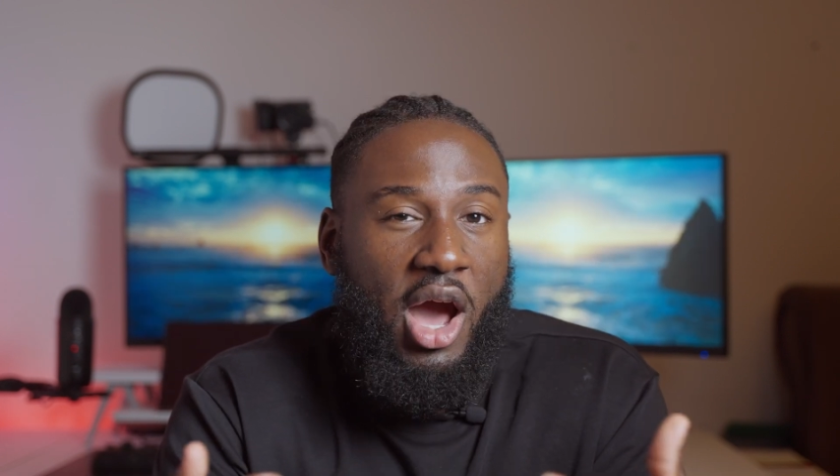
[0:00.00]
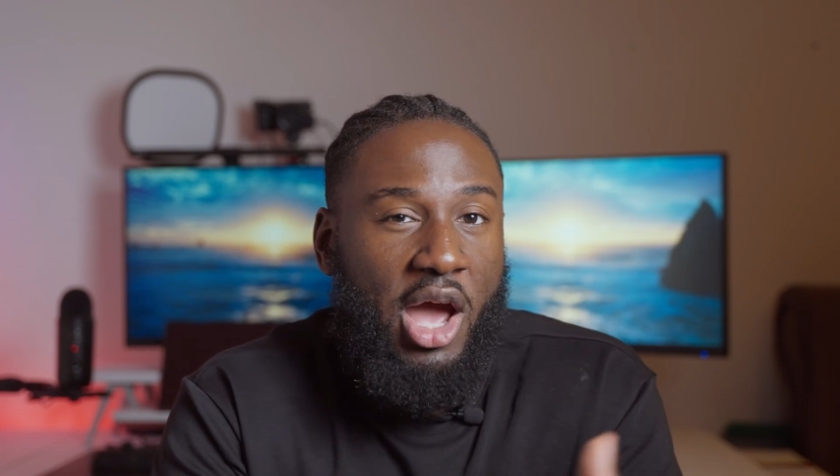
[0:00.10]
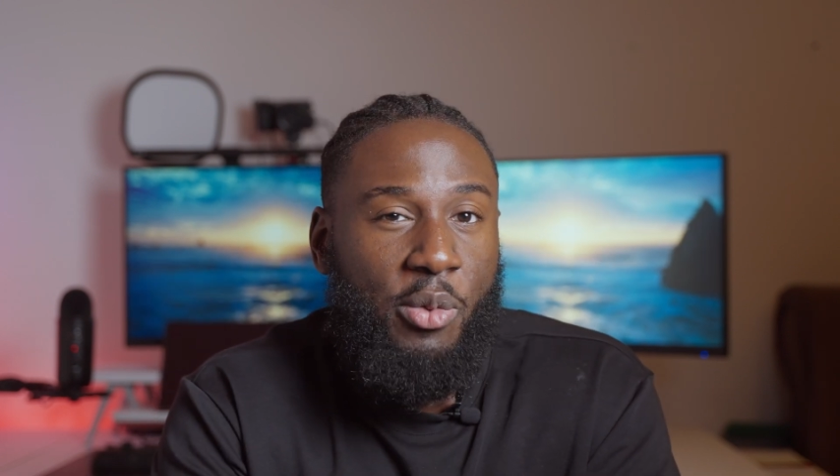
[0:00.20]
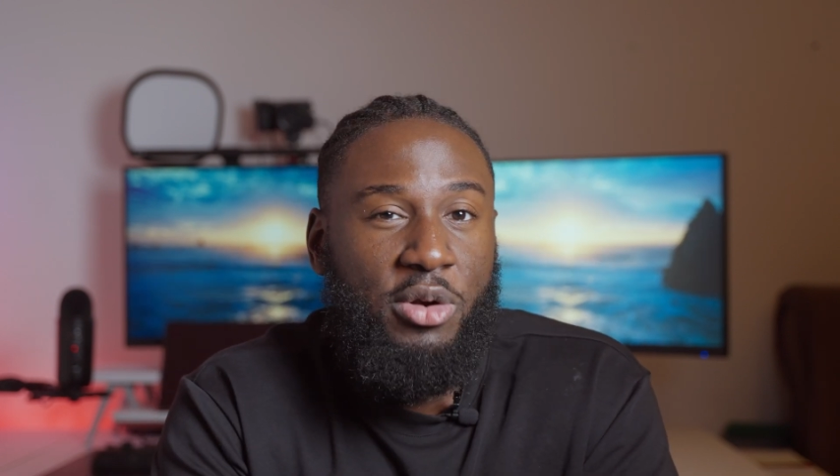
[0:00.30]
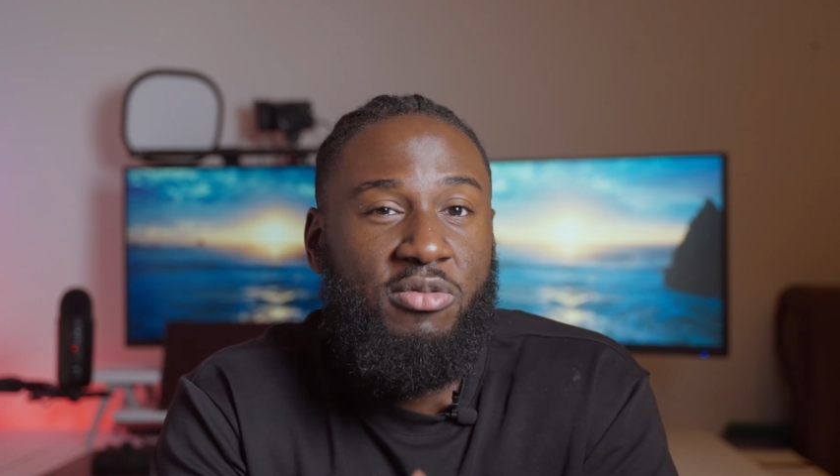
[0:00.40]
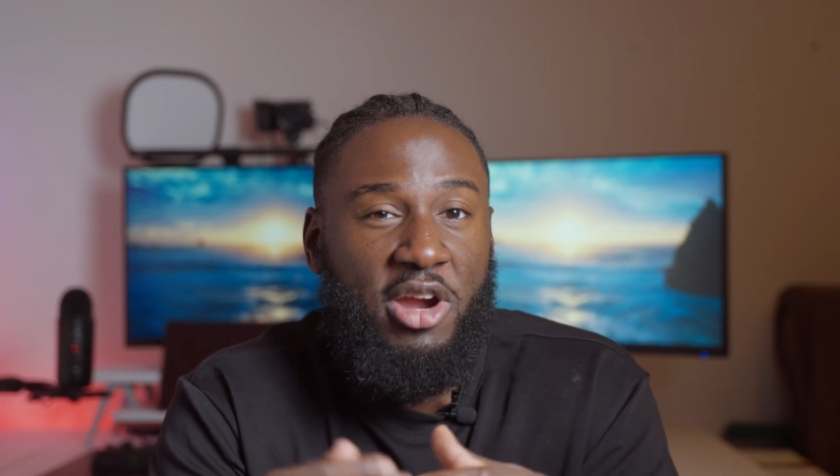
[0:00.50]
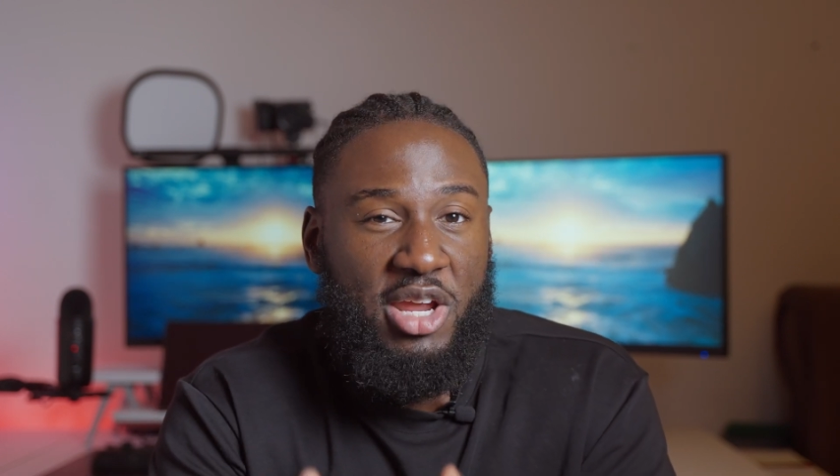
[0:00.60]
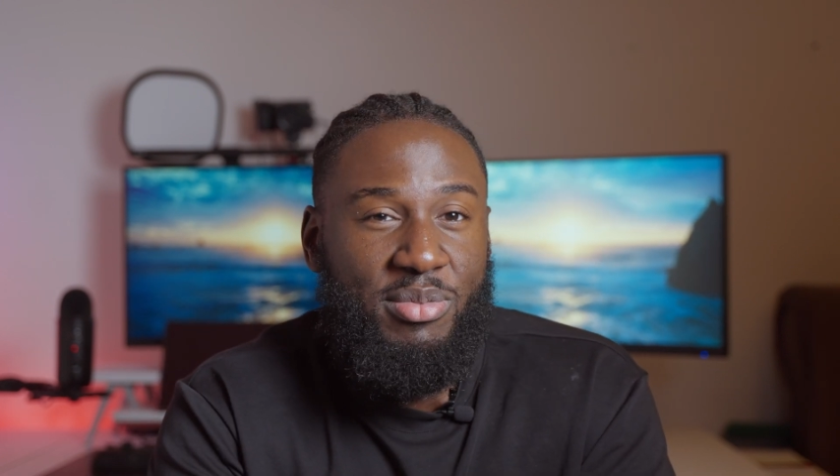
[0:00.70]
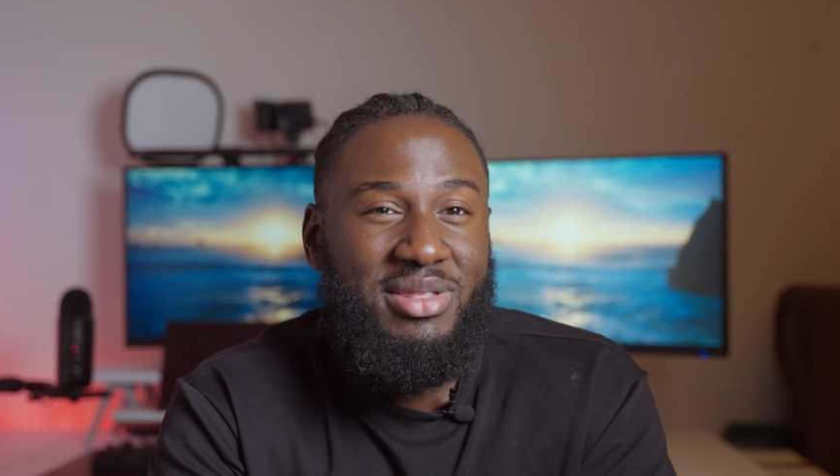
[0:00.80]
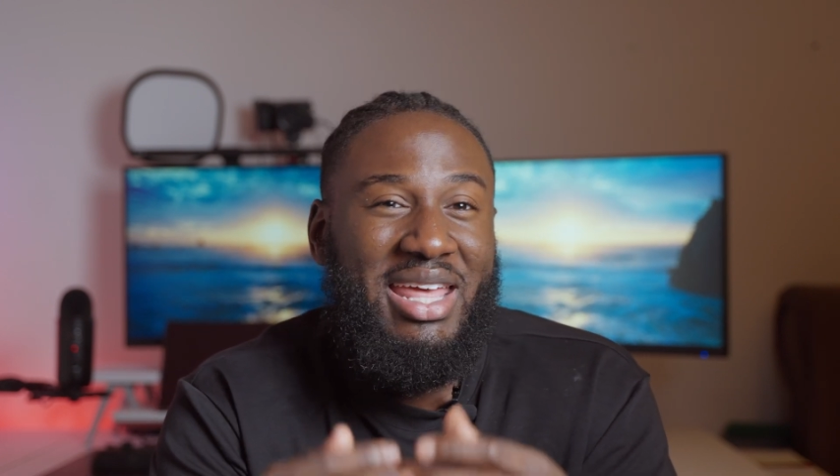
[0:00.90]
I would
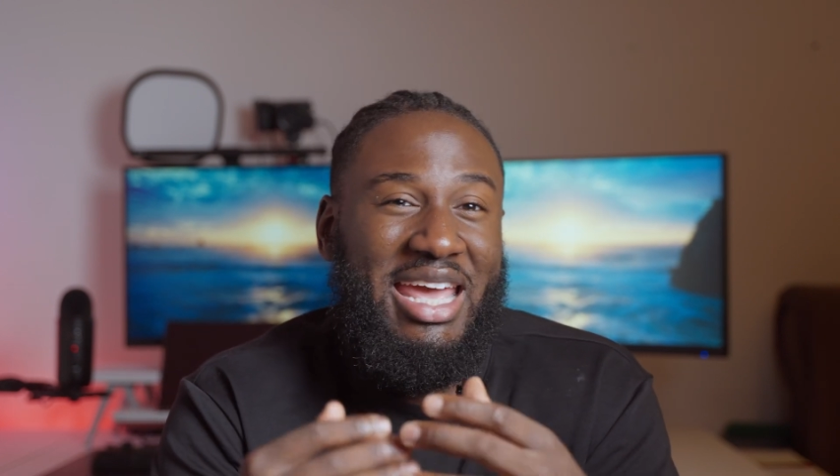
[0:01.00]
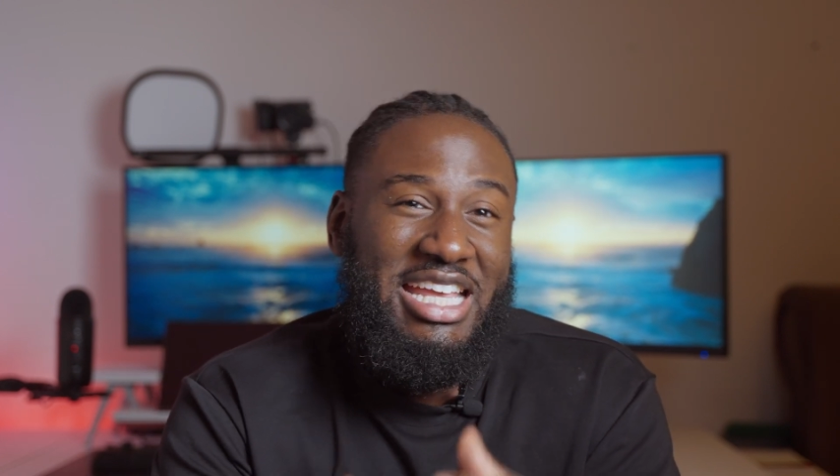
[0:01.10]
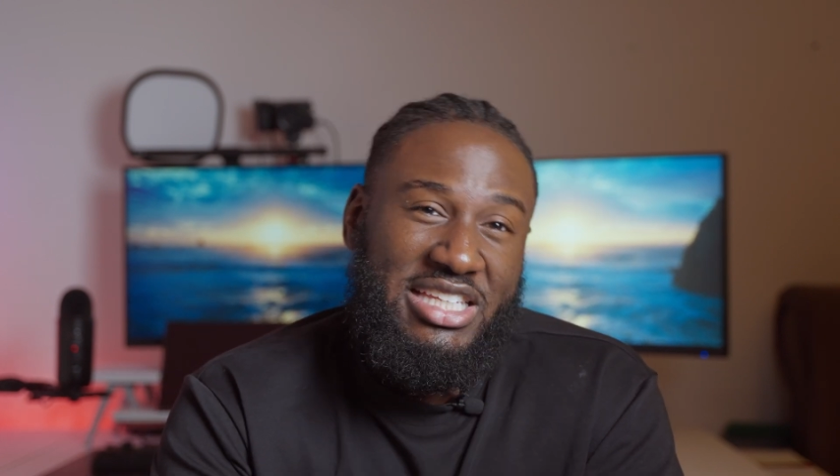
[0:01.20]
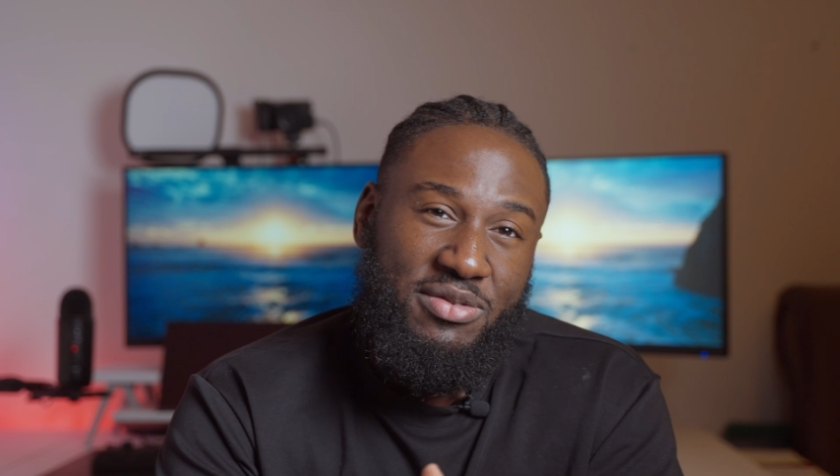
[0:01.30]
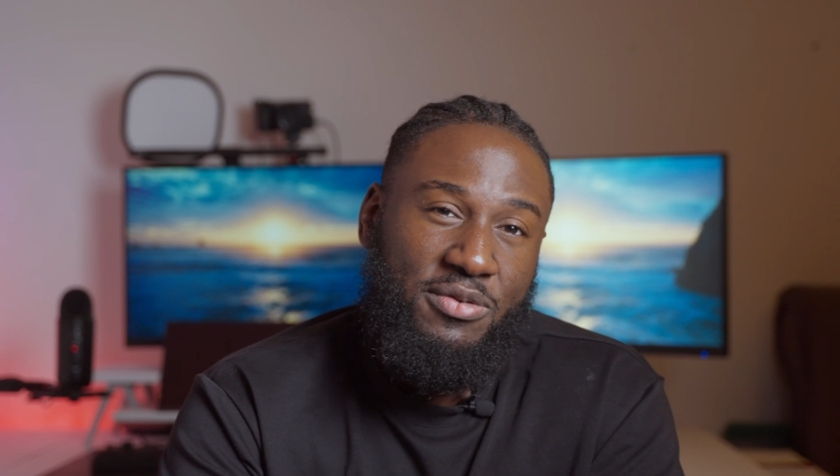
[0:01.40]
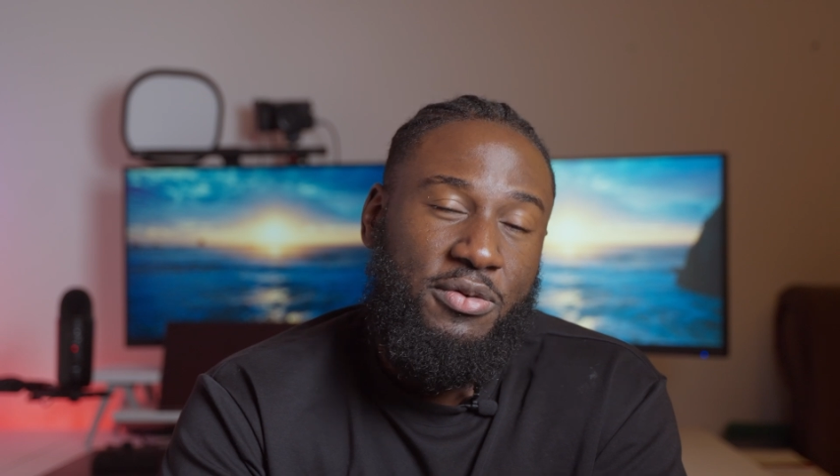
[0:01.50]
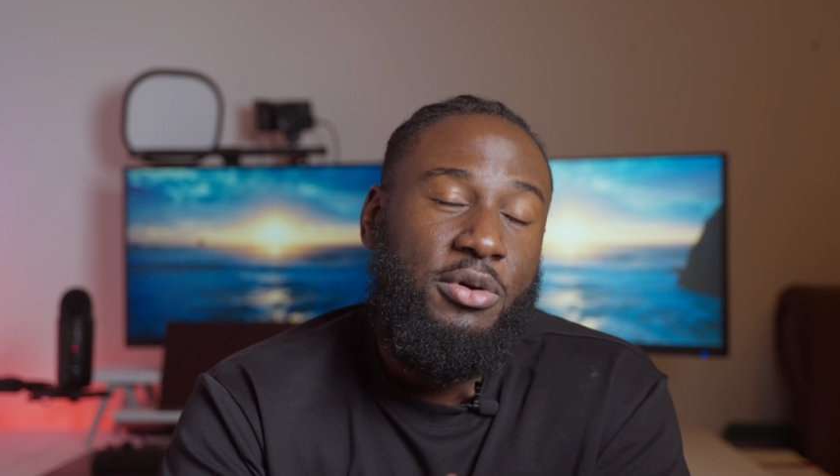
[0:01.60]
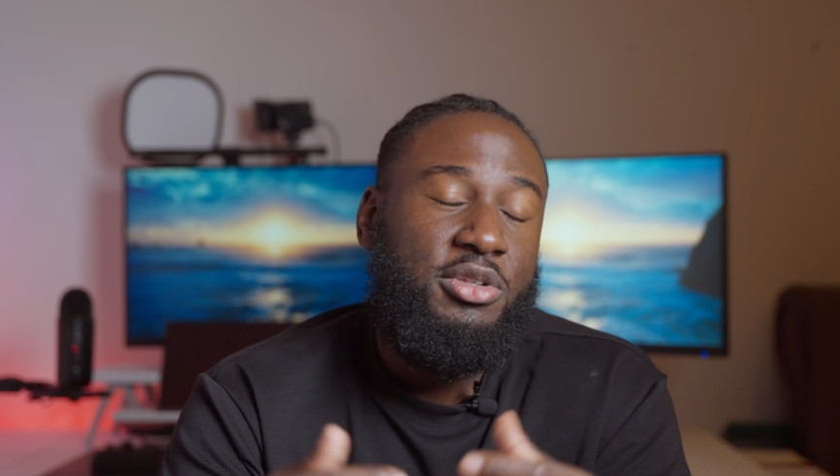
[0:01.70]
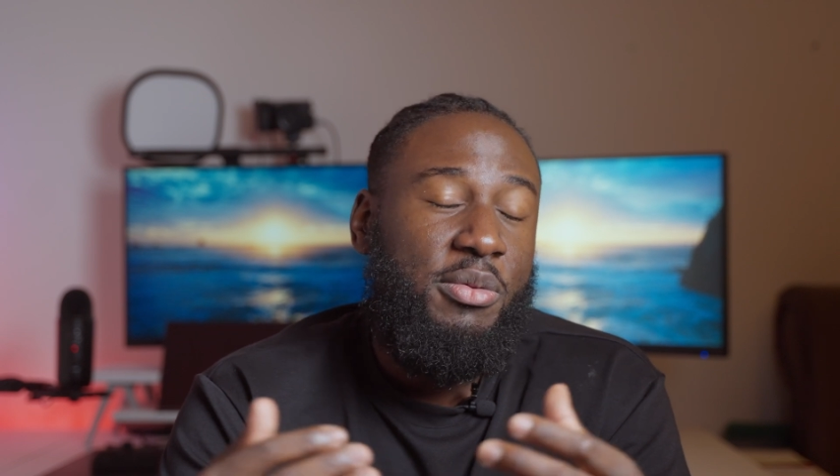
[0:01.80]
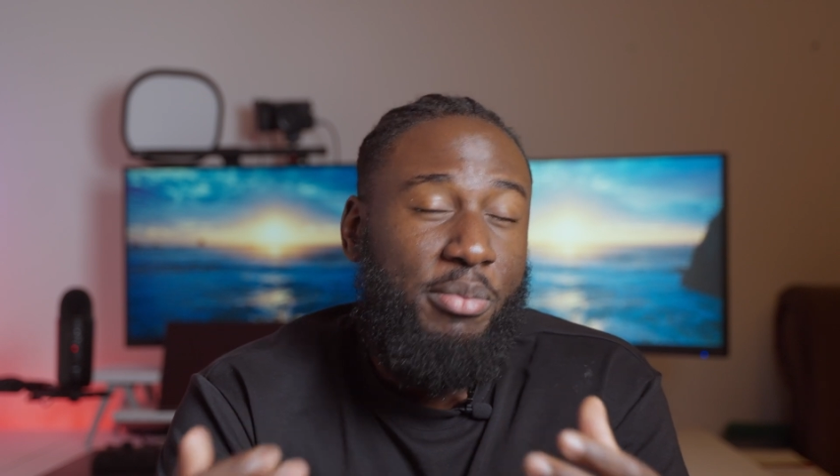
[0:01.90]
recommend the
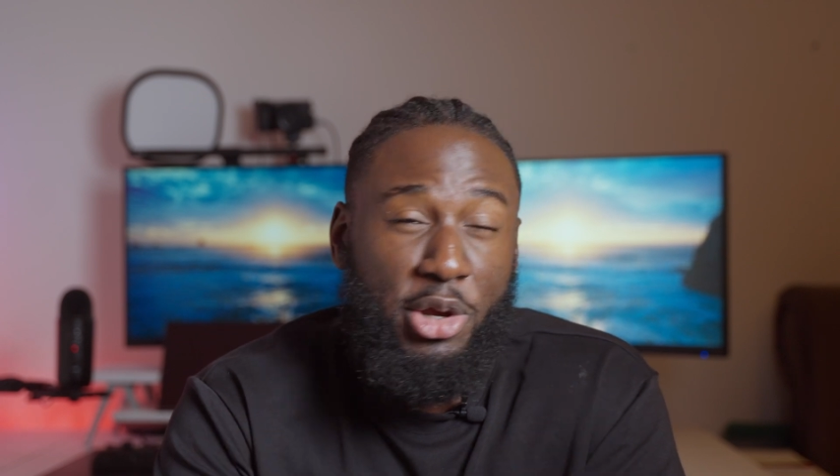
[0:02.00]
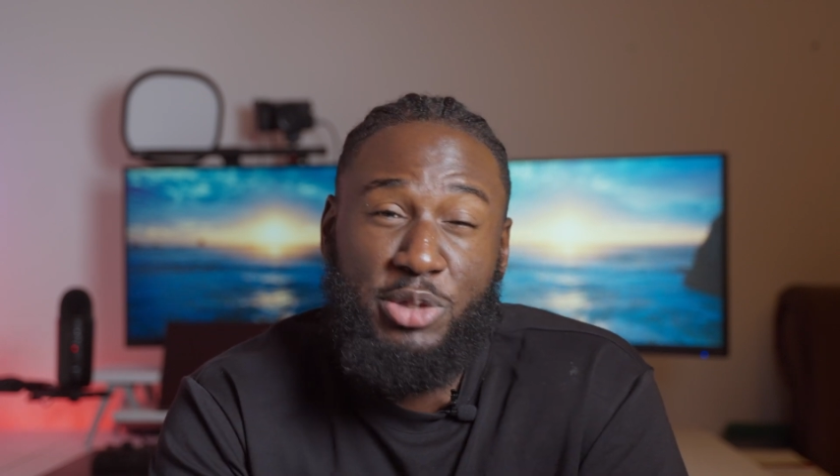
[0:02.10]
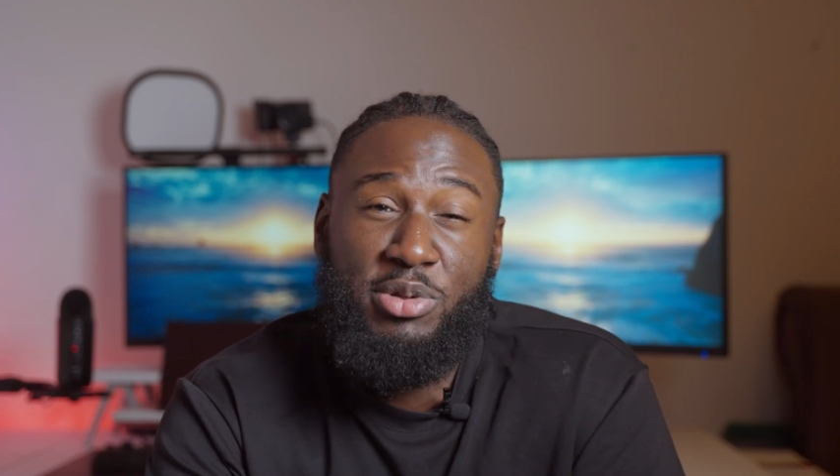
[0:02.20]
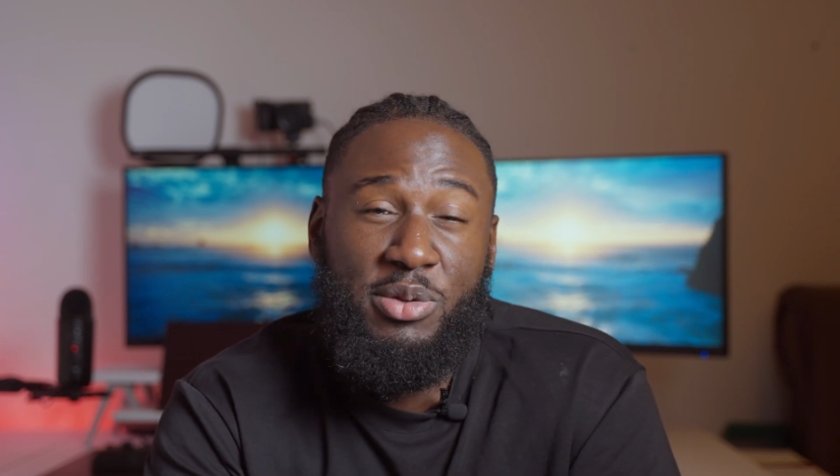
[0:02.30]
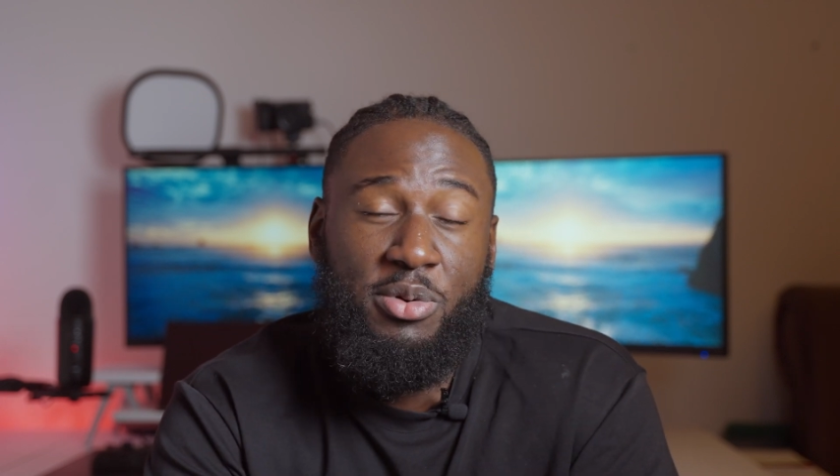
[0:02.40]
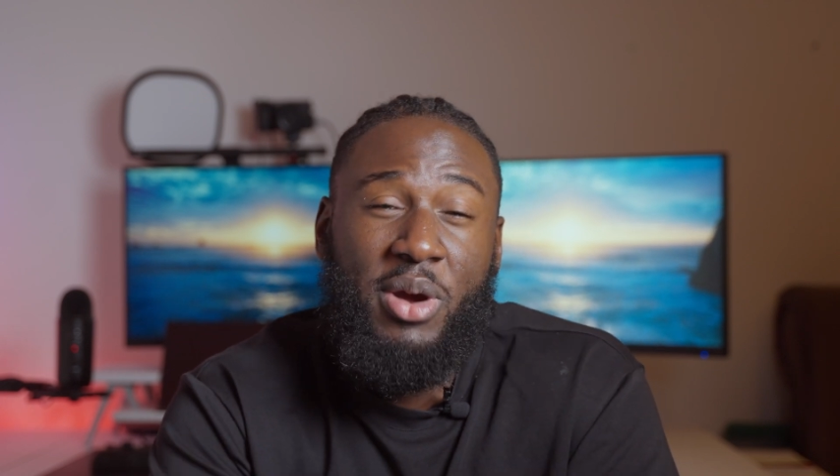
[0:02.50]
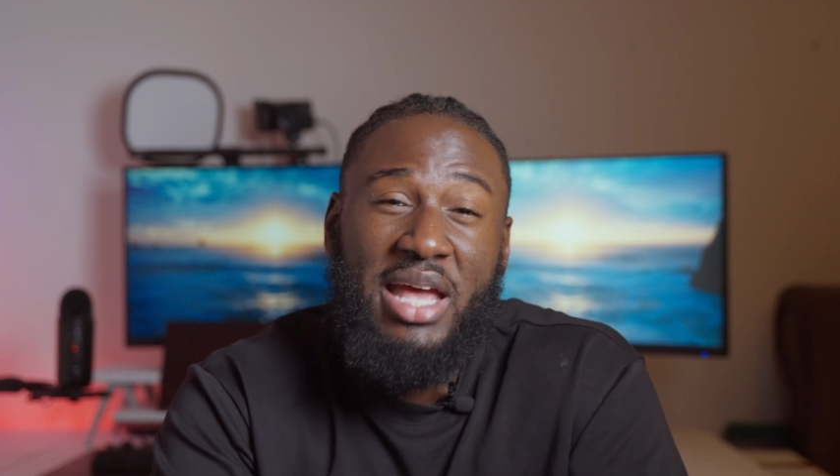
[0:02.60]
A7IV to most people